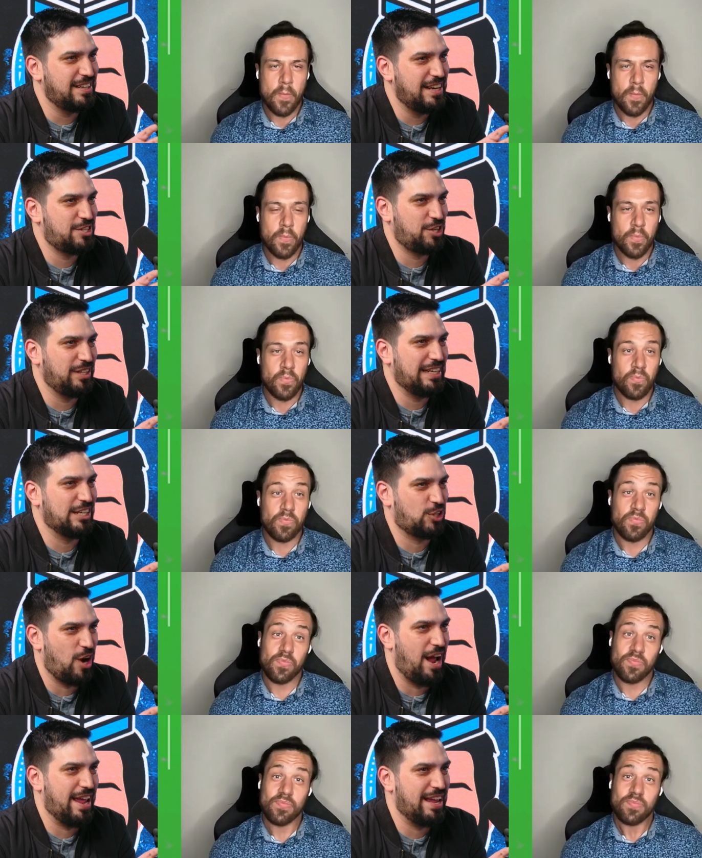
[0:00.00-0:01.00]
Speaker 1: initially to
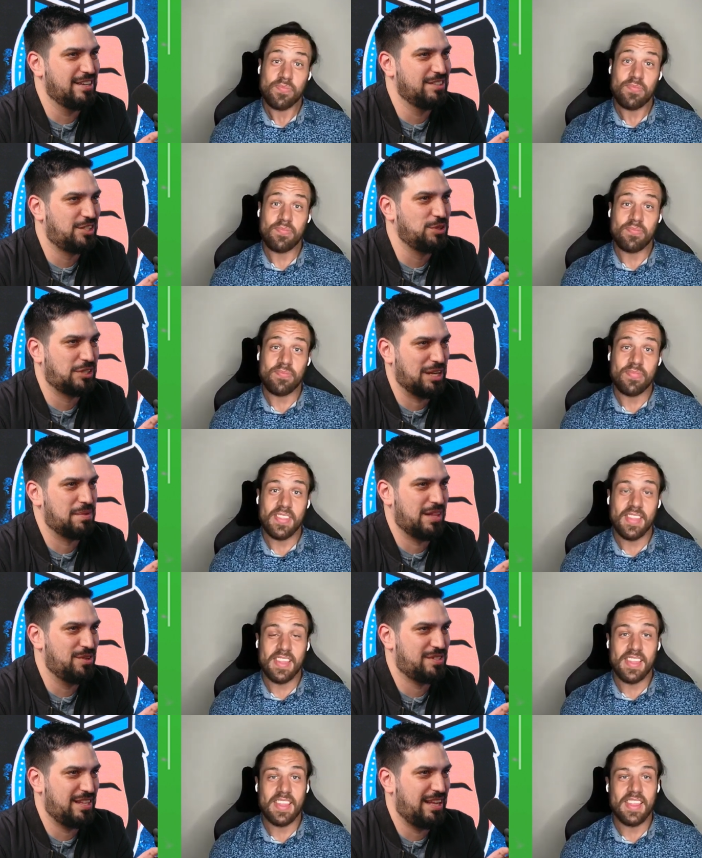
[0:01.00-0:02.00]
try and do some of
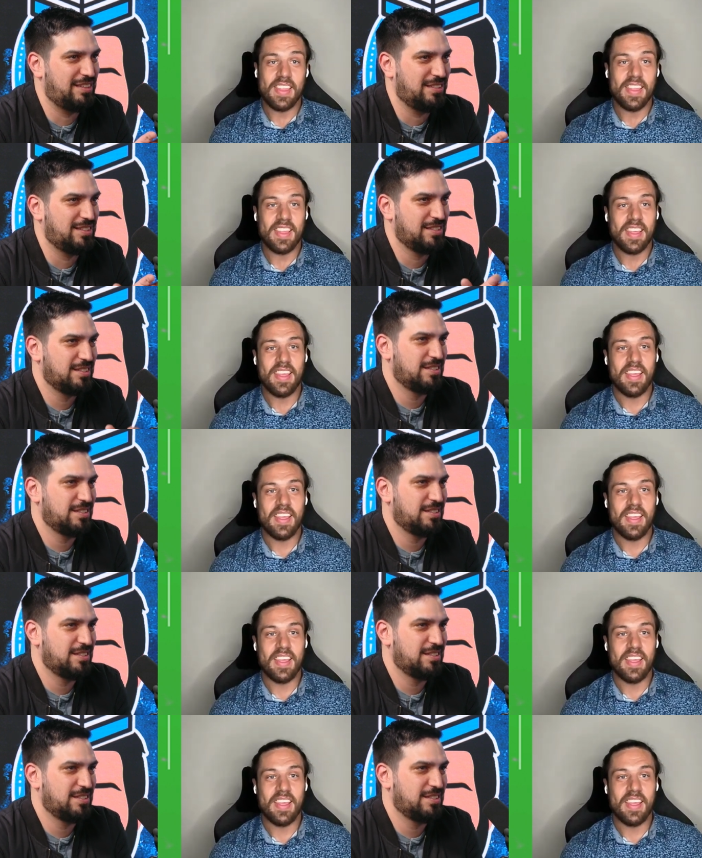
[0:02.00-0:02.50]
those things